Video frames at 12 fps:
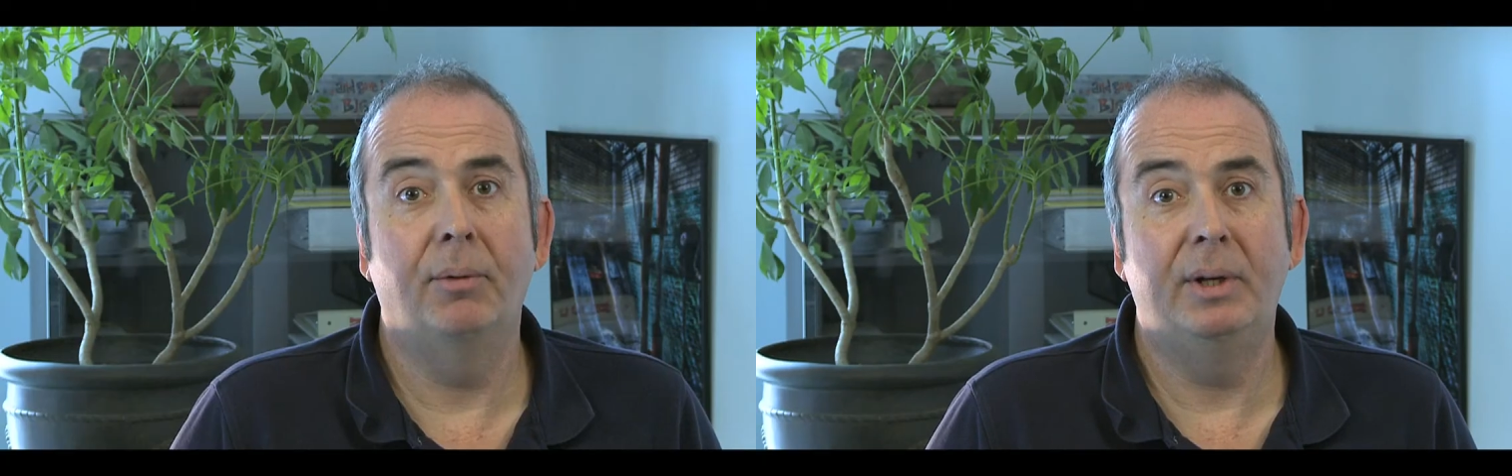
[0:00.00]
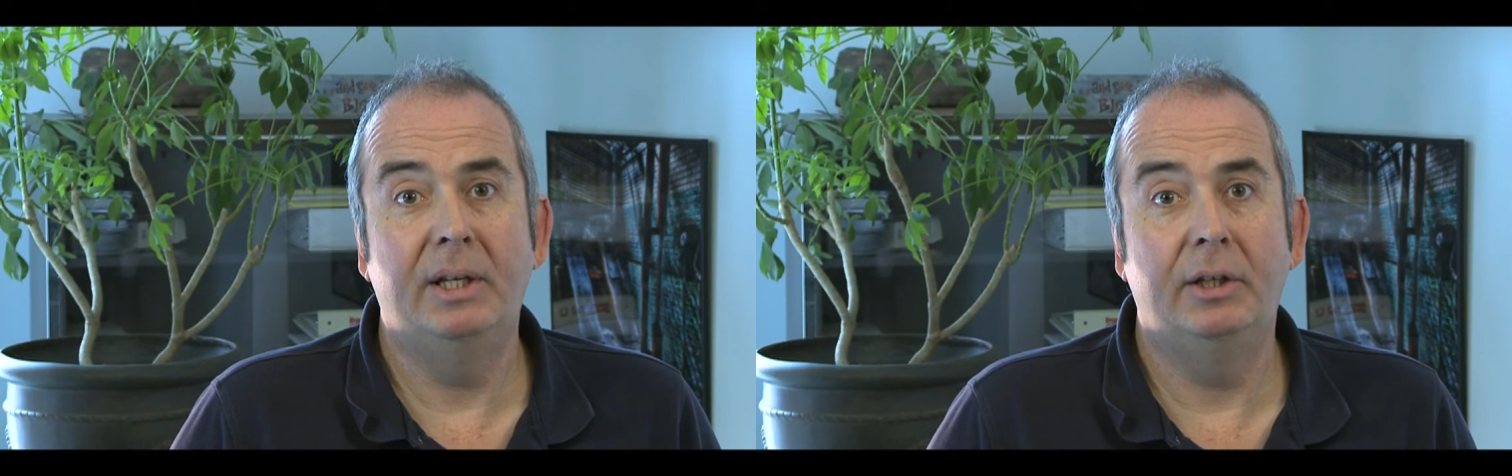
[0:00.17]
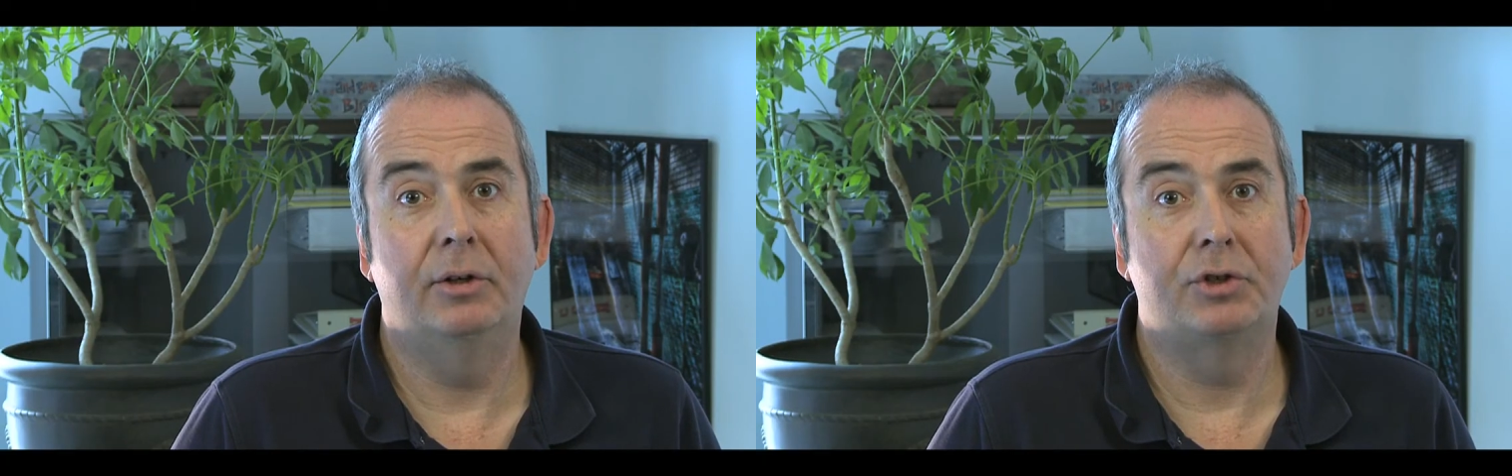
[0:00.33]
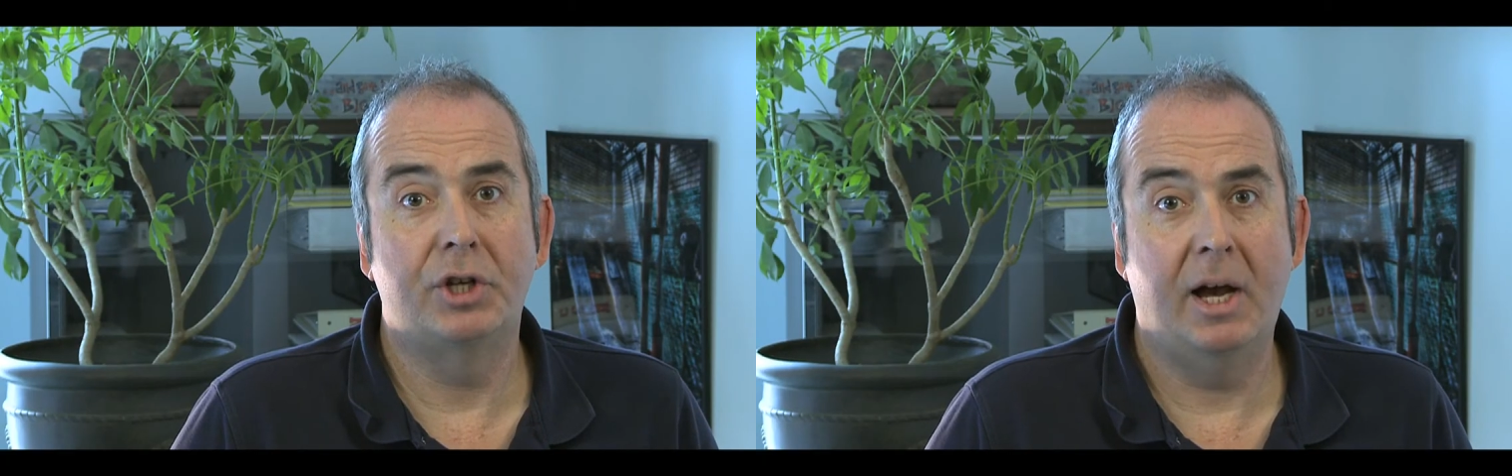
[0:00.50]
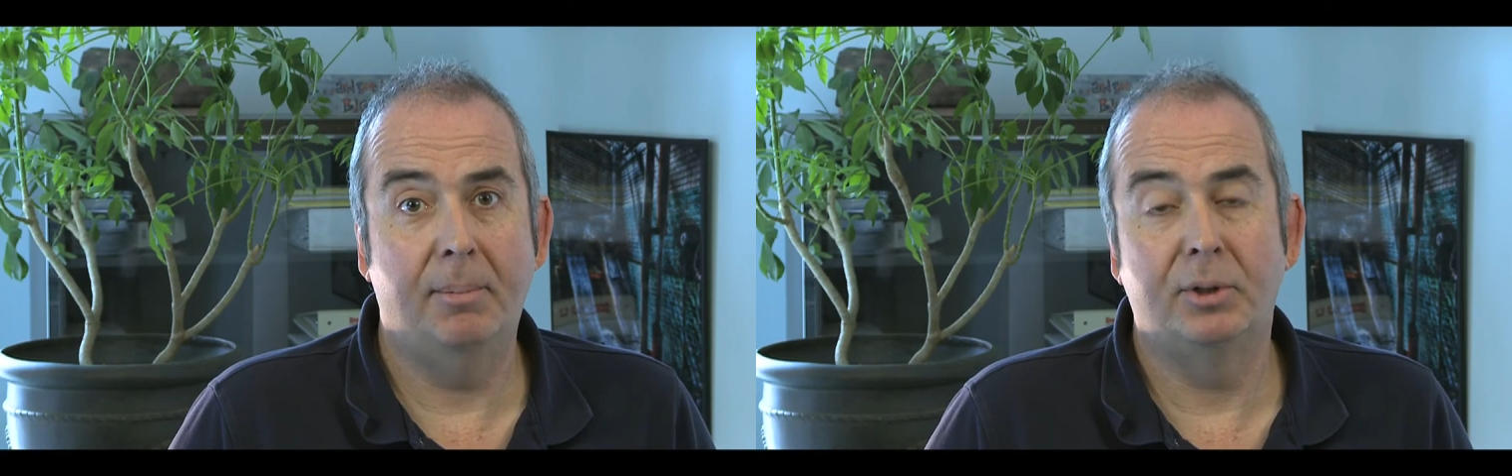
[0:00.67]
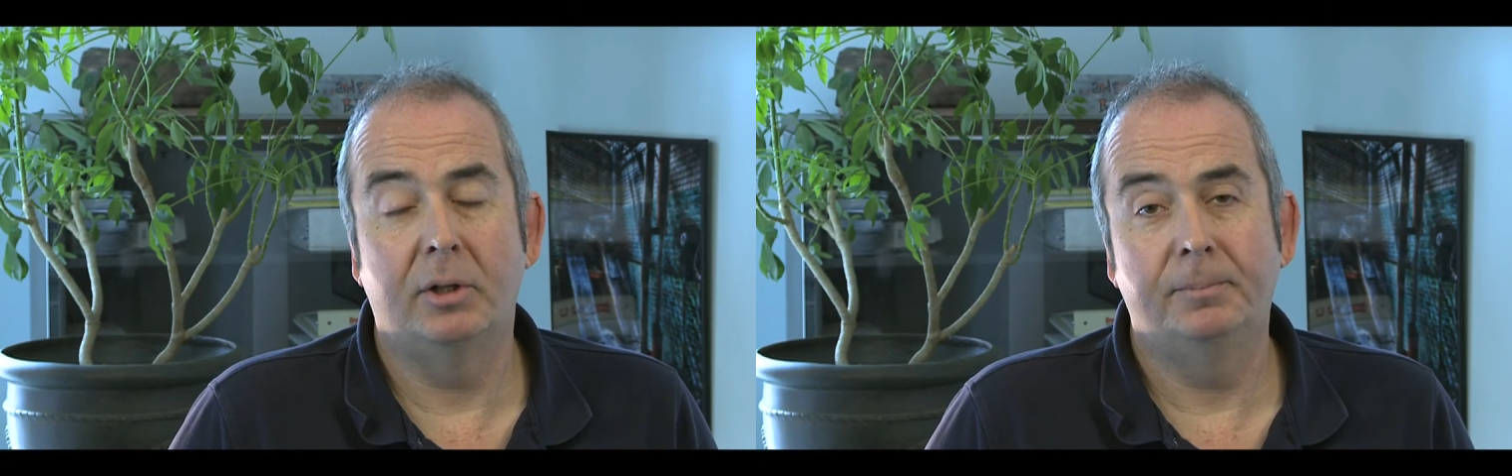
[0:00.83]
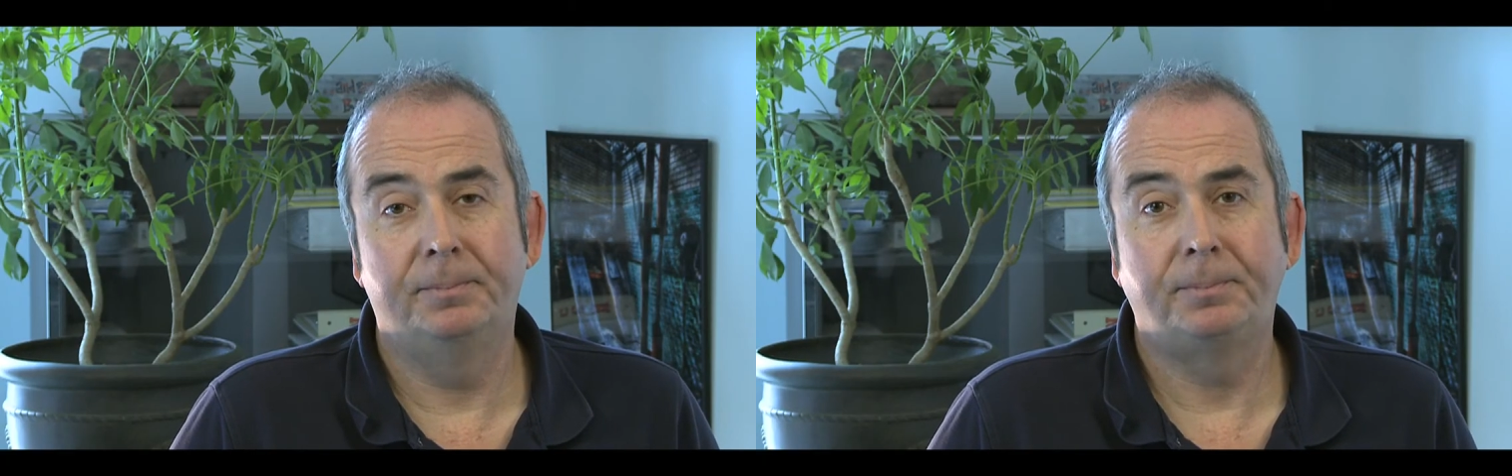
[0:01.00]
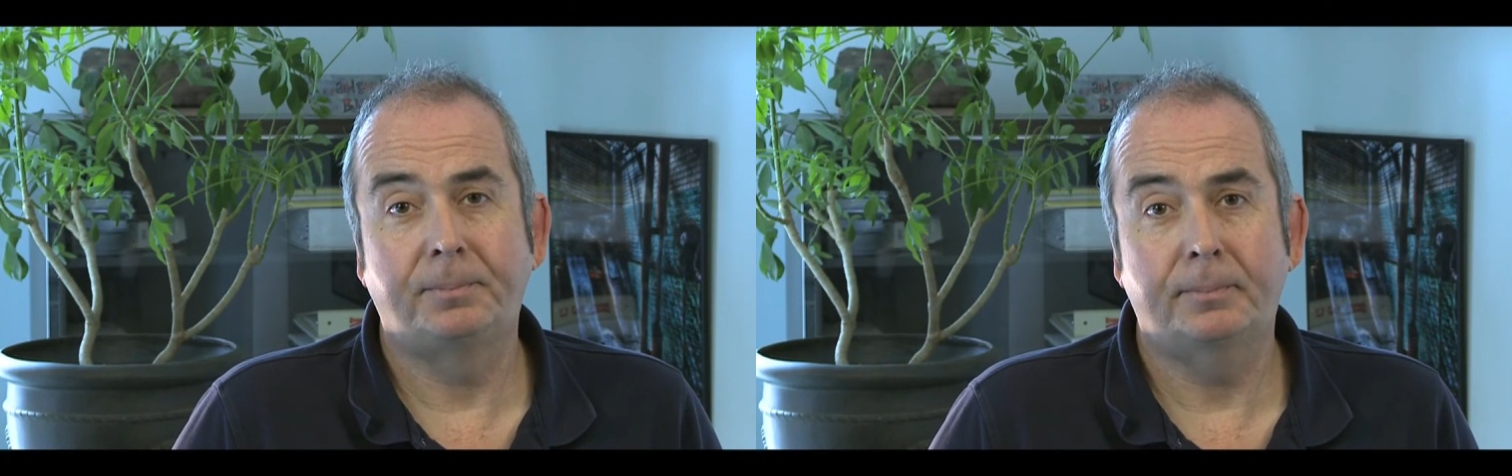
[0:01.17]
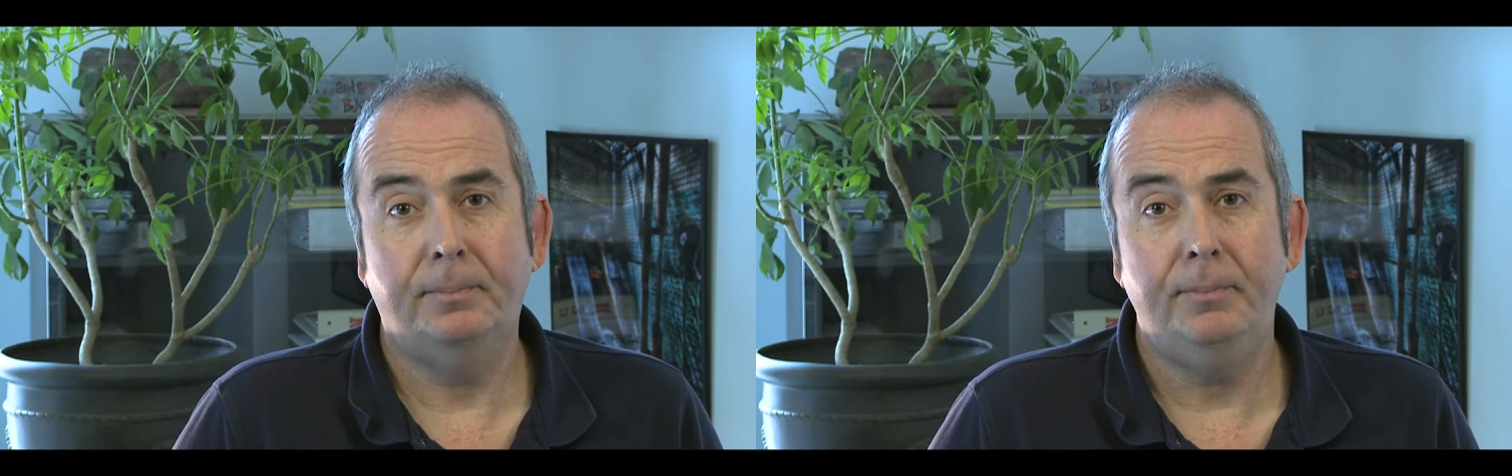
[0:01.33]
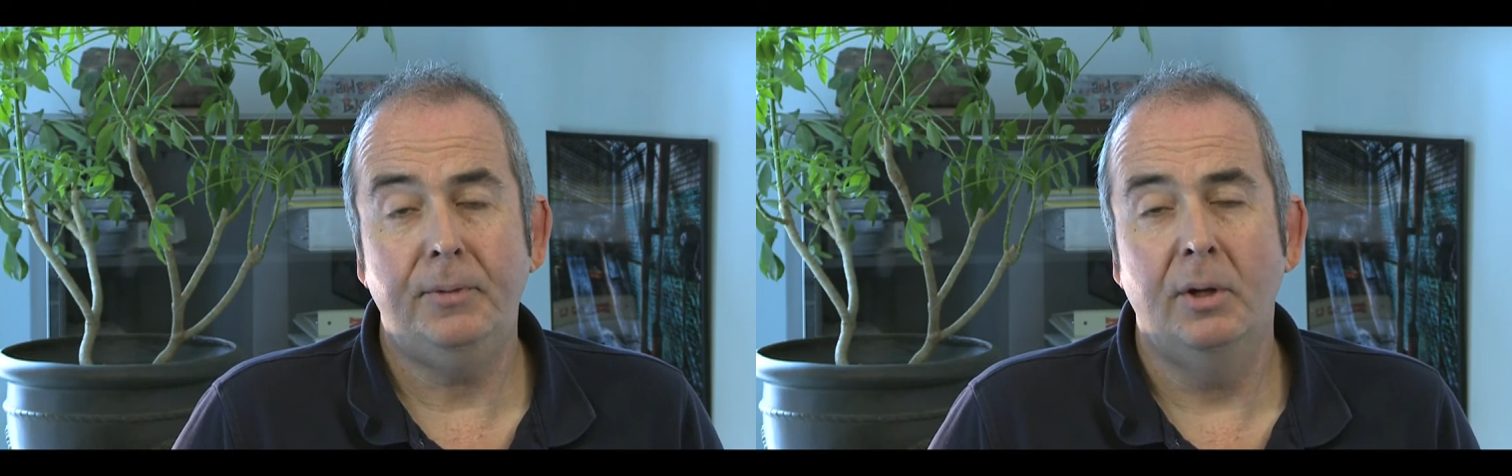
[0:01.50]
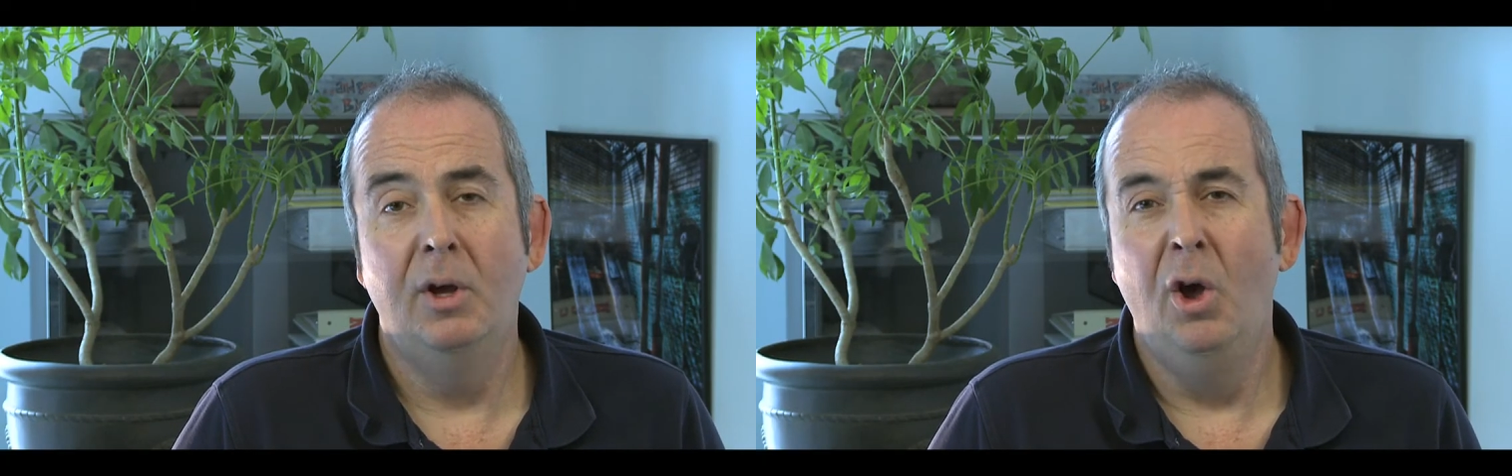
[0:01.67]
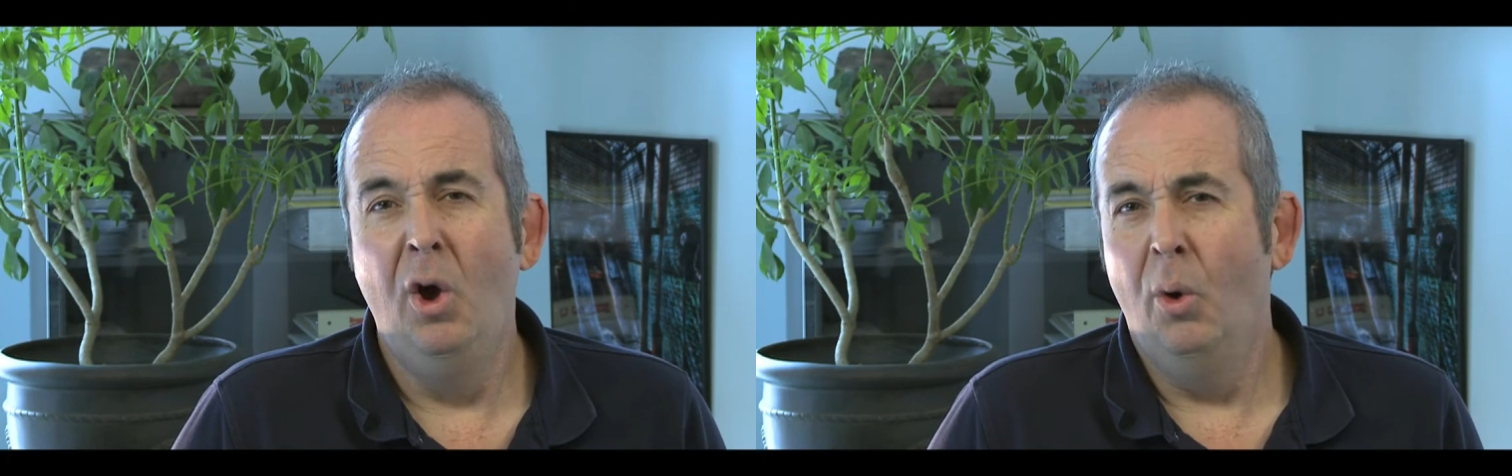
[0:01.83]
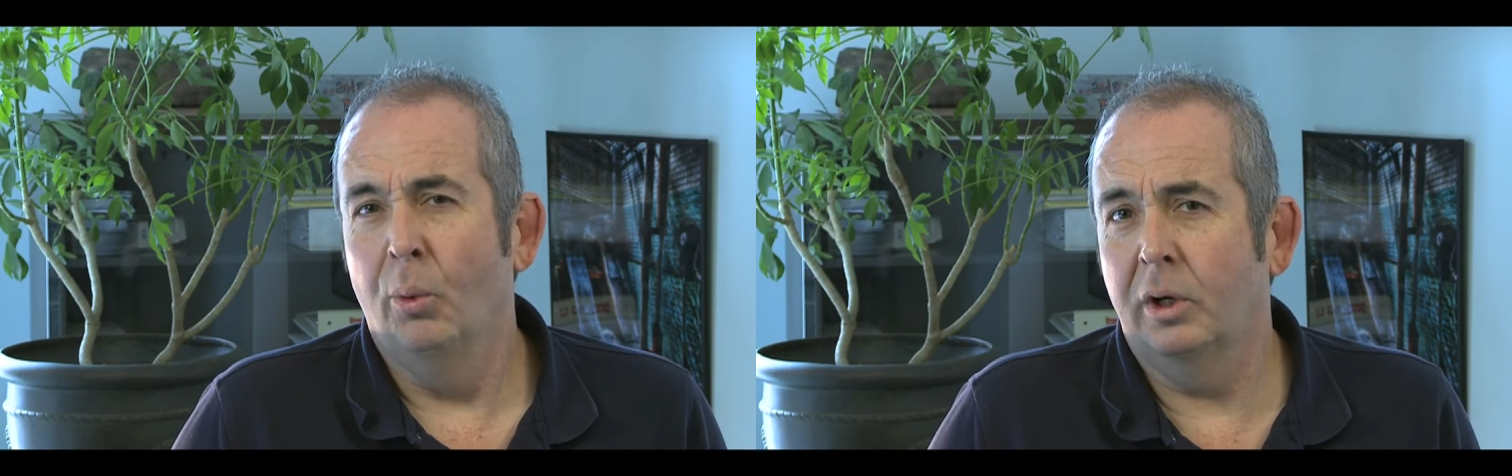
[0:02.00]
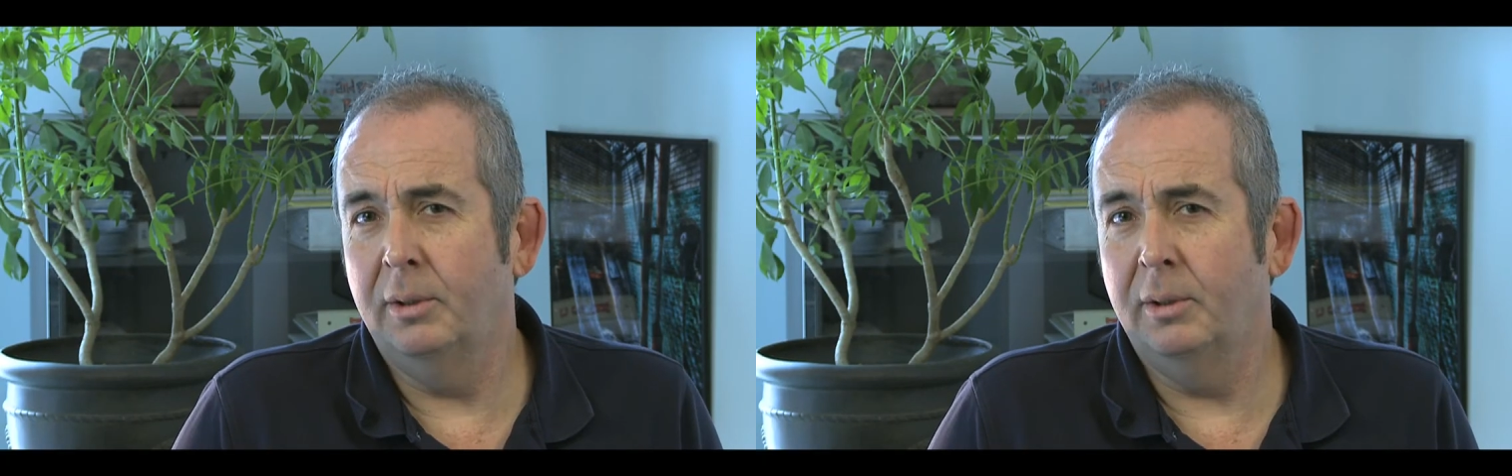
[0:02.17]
reading your chapter. We're